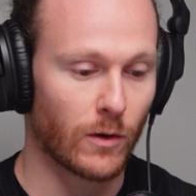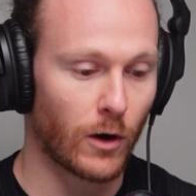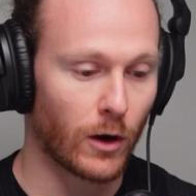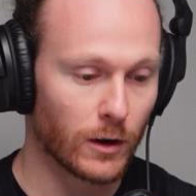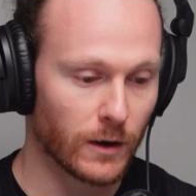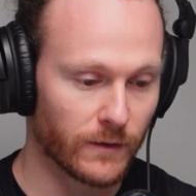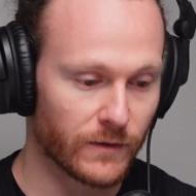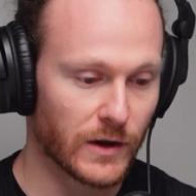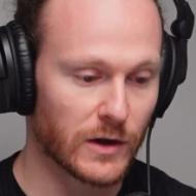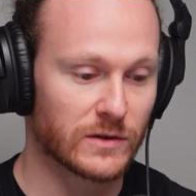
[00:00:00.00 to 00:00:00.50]

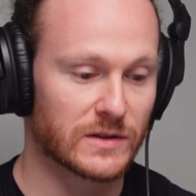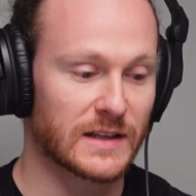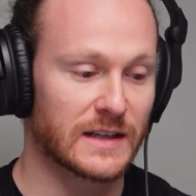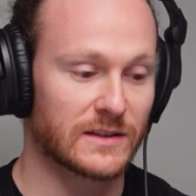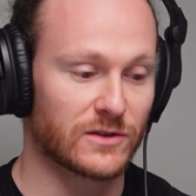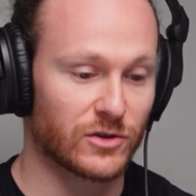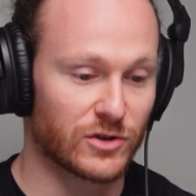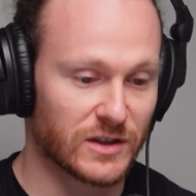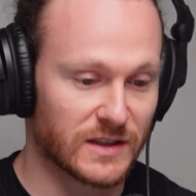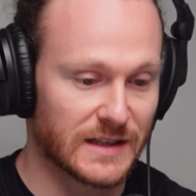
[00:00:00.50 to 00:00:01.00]
all of those
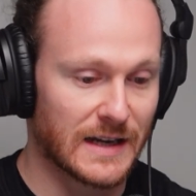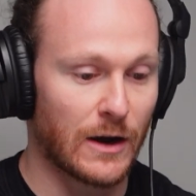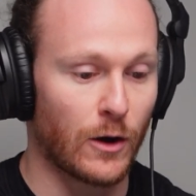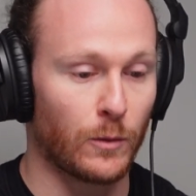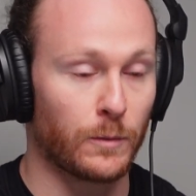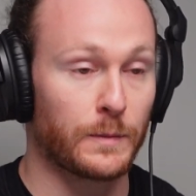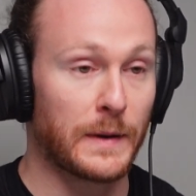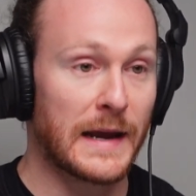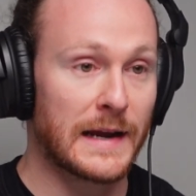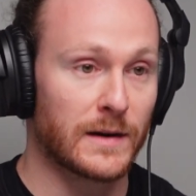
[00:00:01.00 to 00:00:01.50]
things are just to
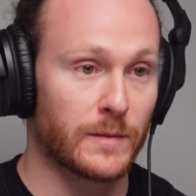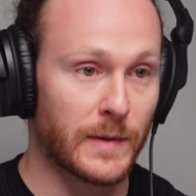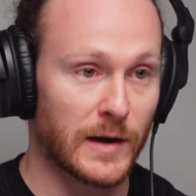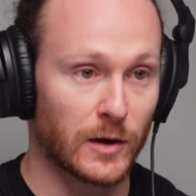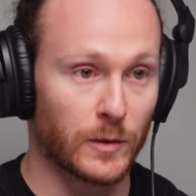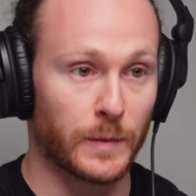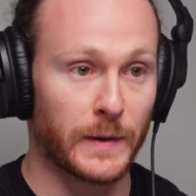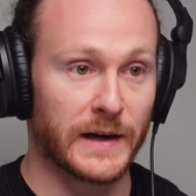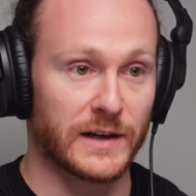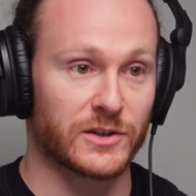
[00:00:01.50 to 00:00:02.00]
help paint a
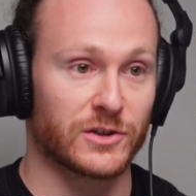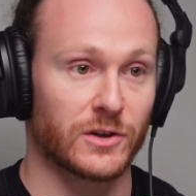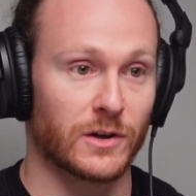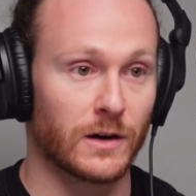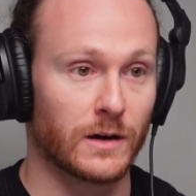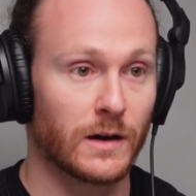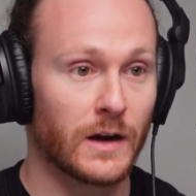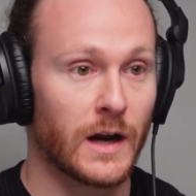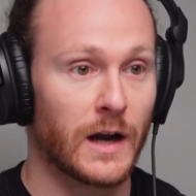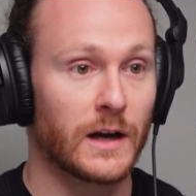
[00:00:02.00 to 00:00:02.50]
better
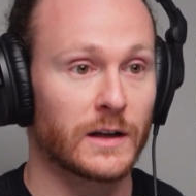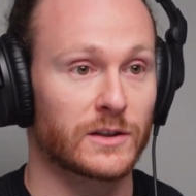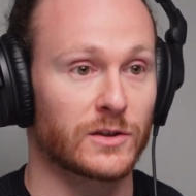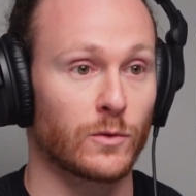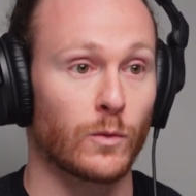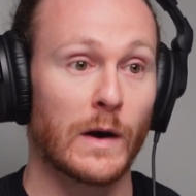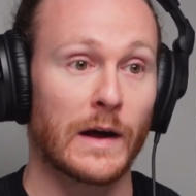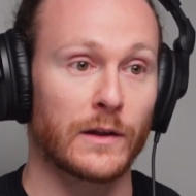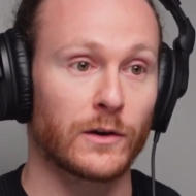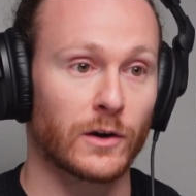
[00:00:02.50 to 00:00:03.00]
picture to
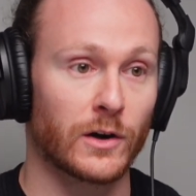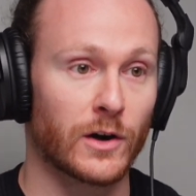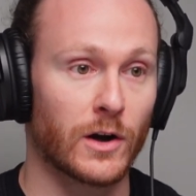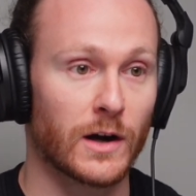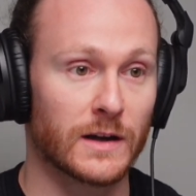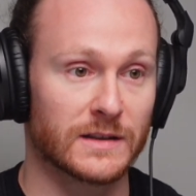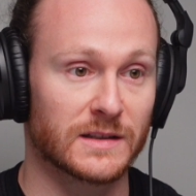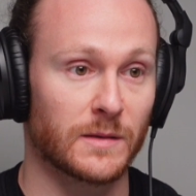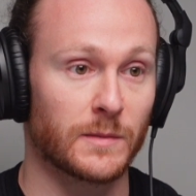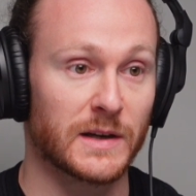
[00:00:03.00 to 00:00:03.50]
whether or
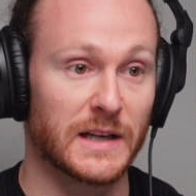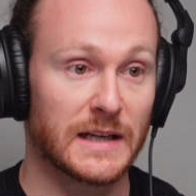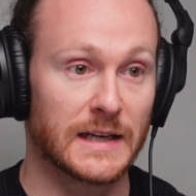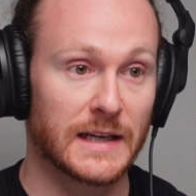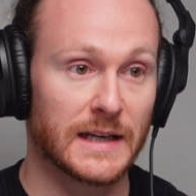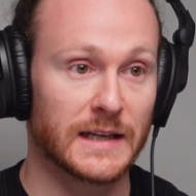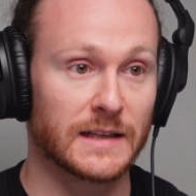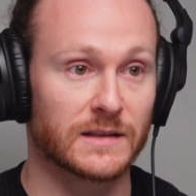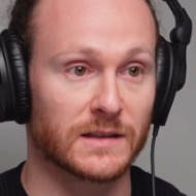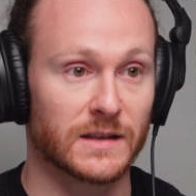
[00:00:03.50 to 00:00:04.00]
not somebody
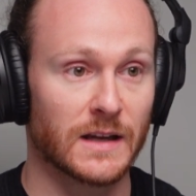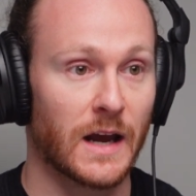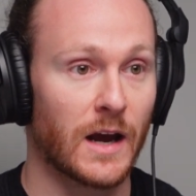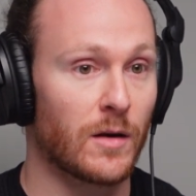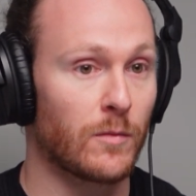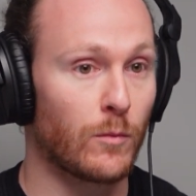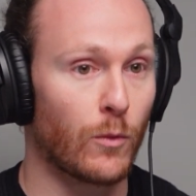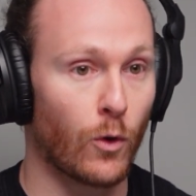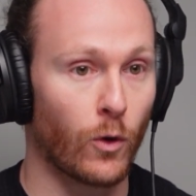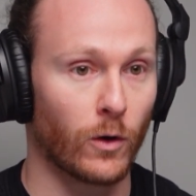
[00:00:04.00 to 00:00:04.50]
needs
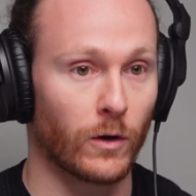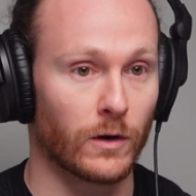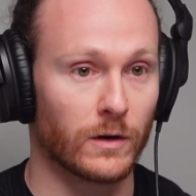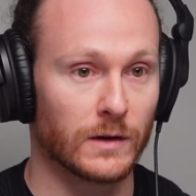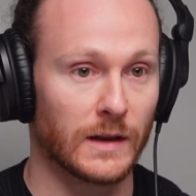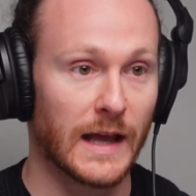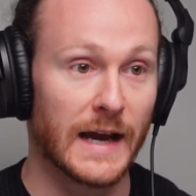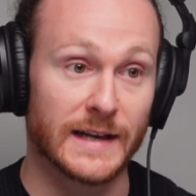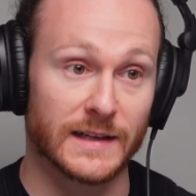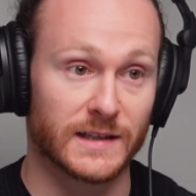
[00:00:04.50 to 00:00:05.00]
more or
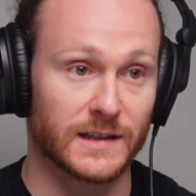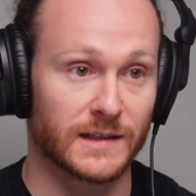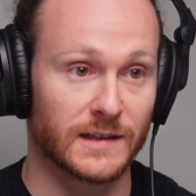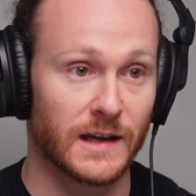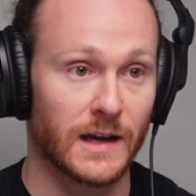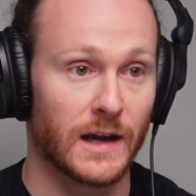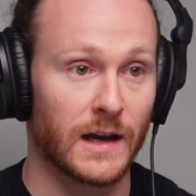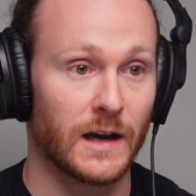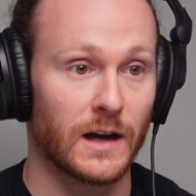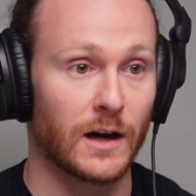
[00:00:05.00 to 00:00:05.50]
less
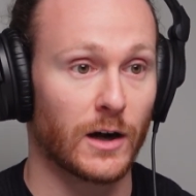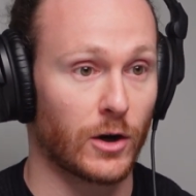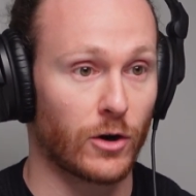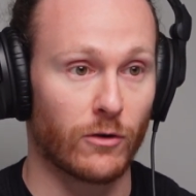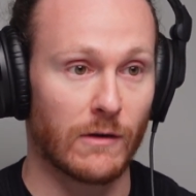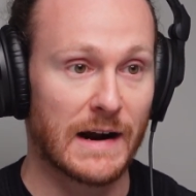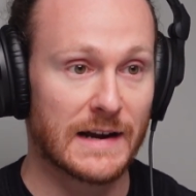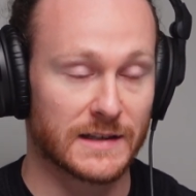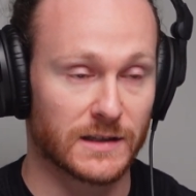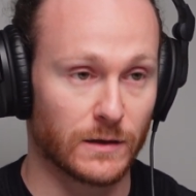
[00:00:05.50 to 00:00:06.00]

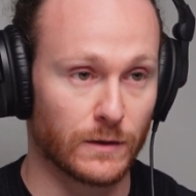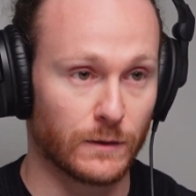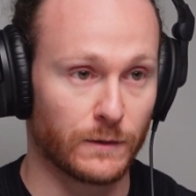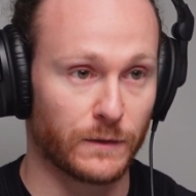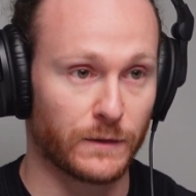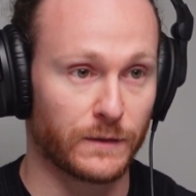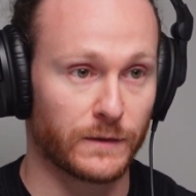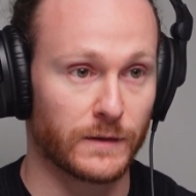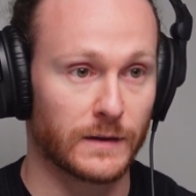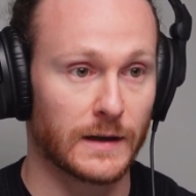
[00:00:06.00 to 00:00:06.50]

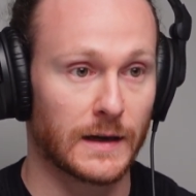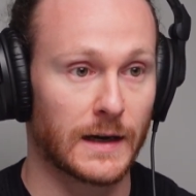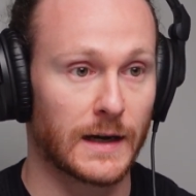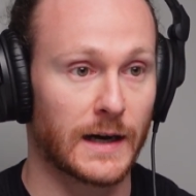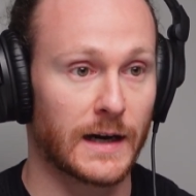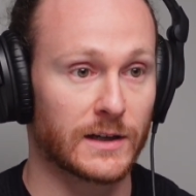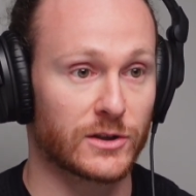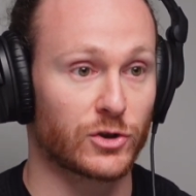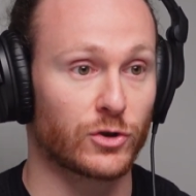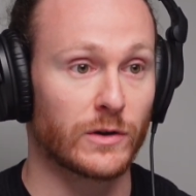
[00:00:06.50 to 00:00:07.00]
aggressive
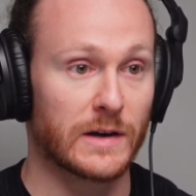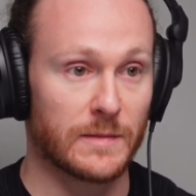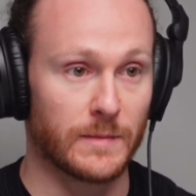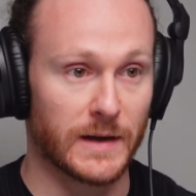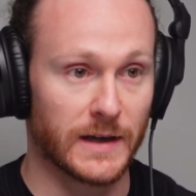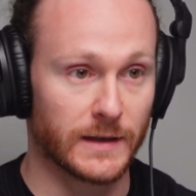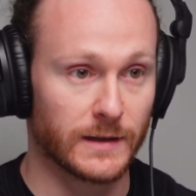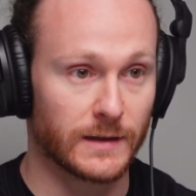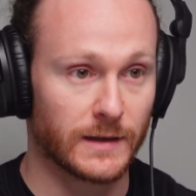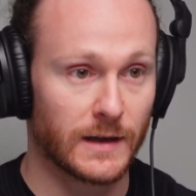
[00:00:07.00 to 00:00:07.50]

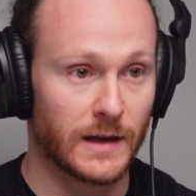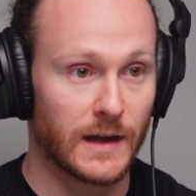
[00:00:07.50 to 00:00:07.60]
treatment.